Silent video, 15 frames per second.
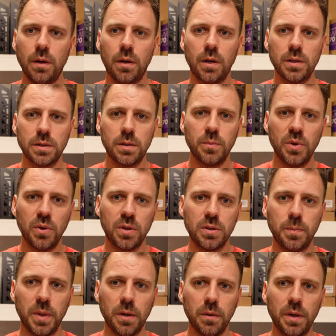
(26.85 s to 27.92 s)
customer
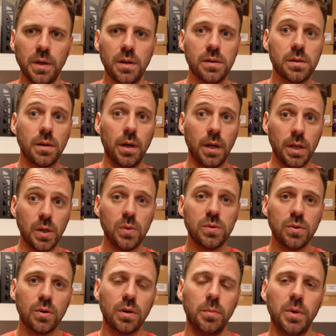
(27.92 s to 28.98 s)
experience, and
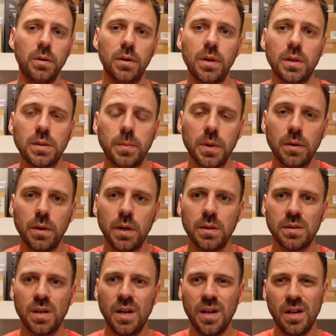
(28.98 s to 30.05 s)
user community
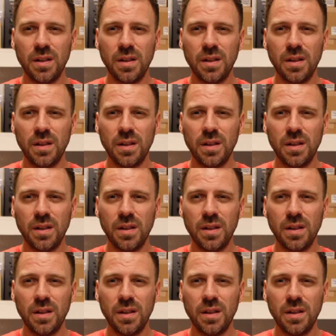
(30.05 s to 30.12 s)
experience